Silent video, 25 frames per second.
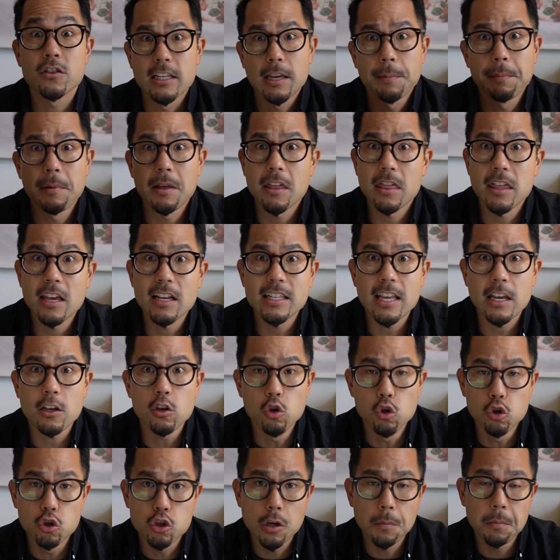Some of the things
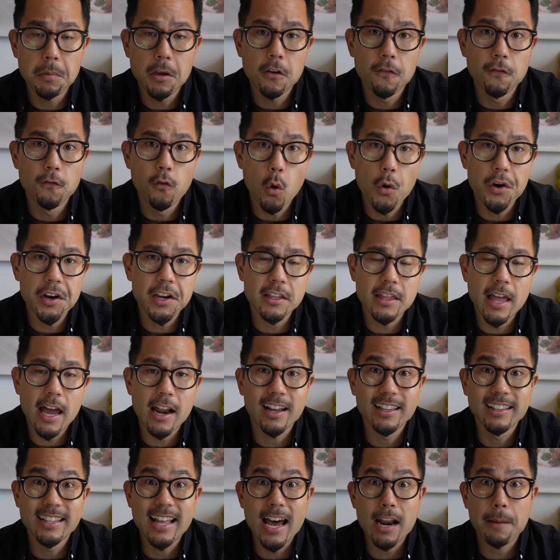that you should be avoiding that
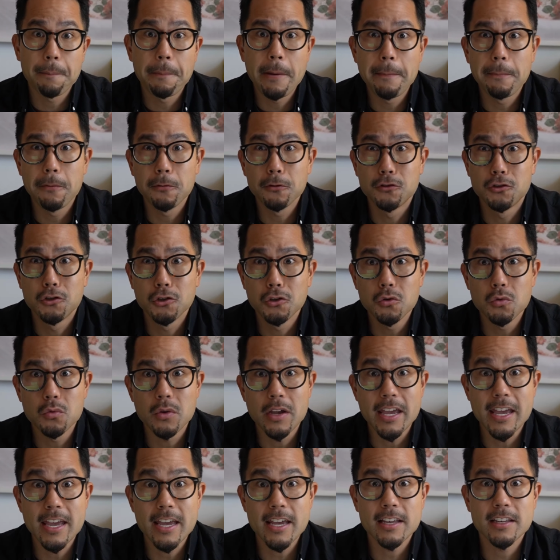a lot of people
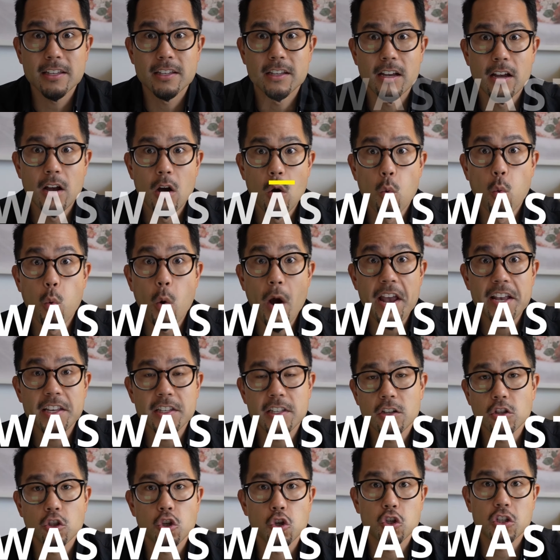do is
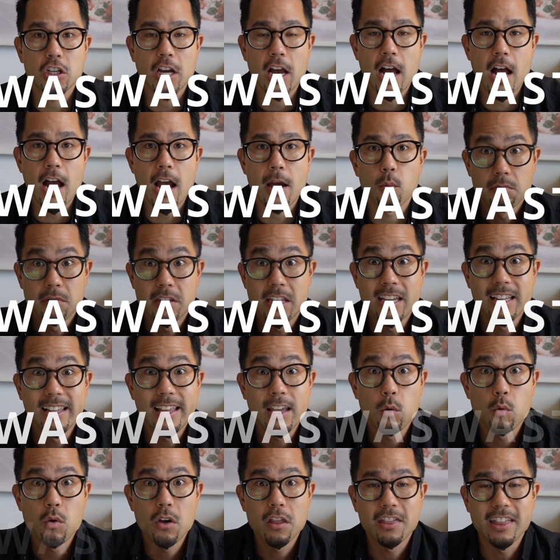wasting their time
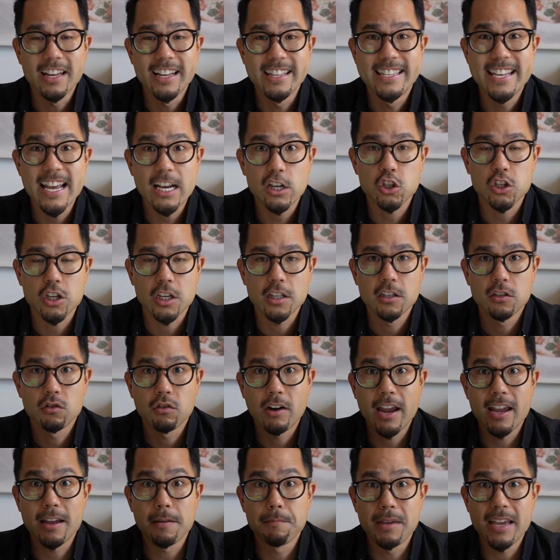dealing with addictions,
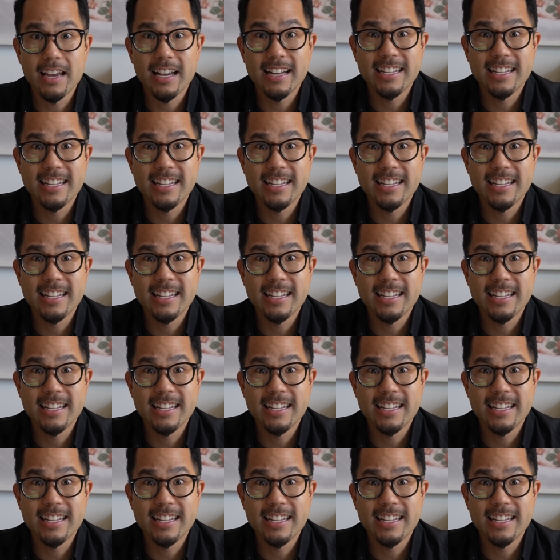right? Being